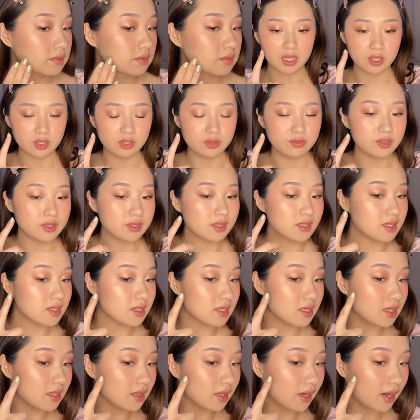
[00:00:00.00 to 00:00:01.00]
I don't know if you can
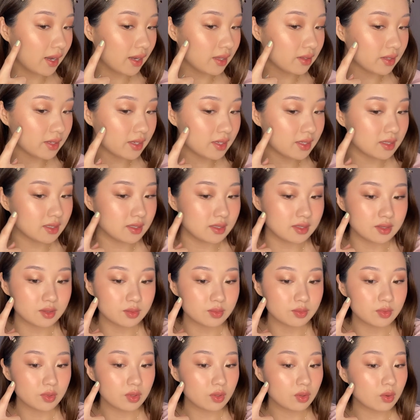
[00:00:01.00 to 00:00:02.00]
see, the highlight
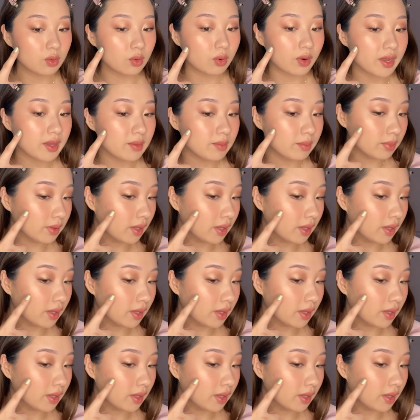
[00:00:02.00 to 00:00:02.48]
is quite